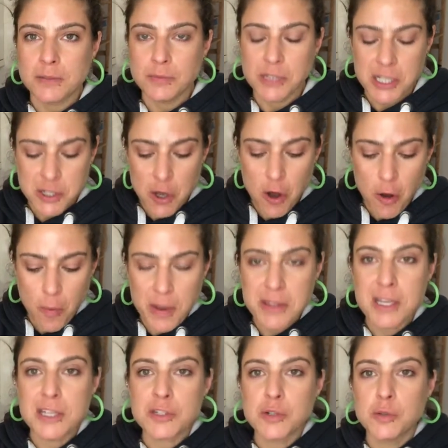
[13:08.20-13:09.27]
It's hot. When
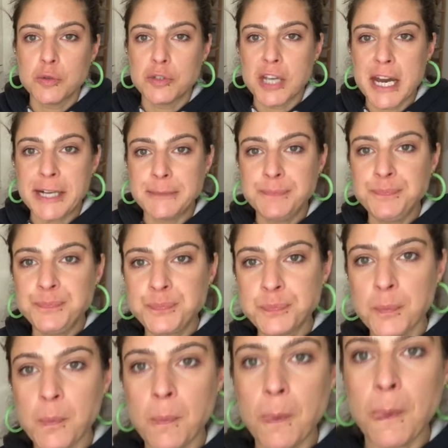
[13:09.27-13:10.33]
that's cooled down,
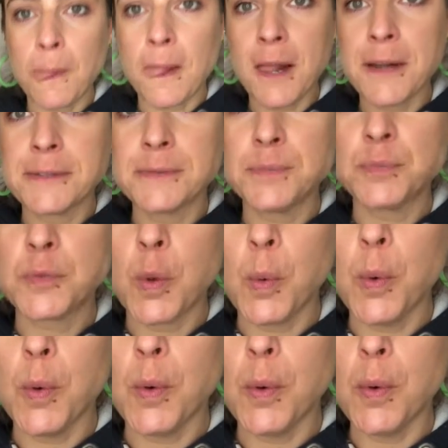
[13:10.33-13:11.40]

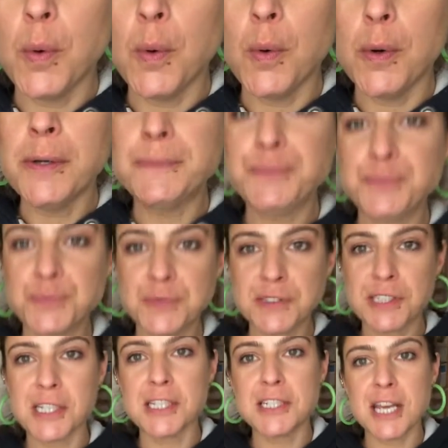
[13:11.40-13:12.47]
ooh, it's
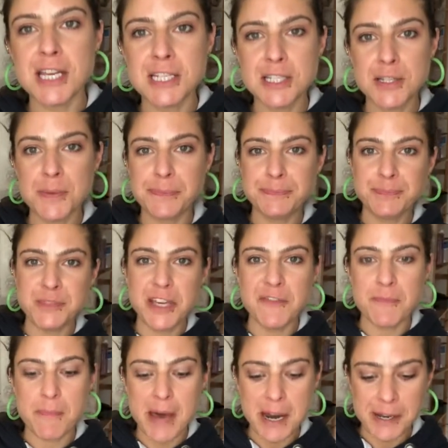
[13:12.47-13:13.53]
gonna taste
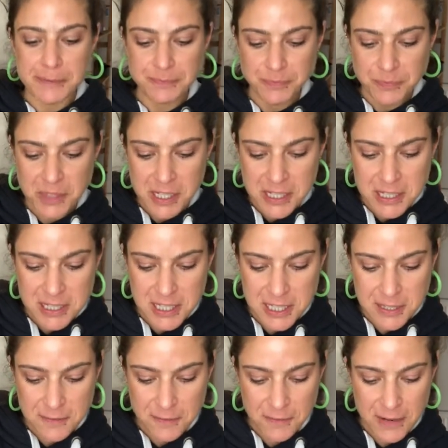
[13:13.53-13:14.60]
even better. Just
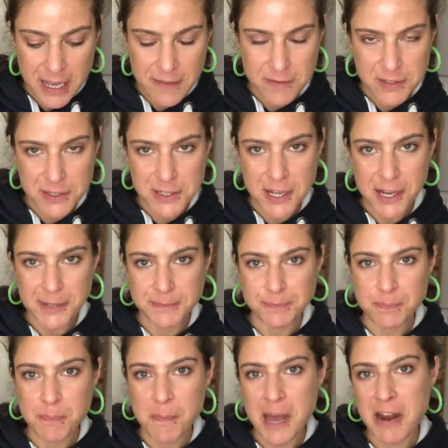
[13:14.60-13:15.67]
need the flavours to
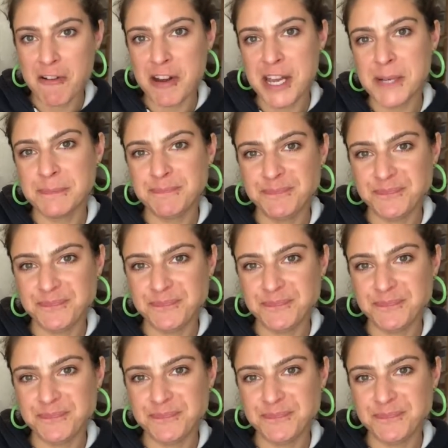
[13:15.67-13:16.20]
marry.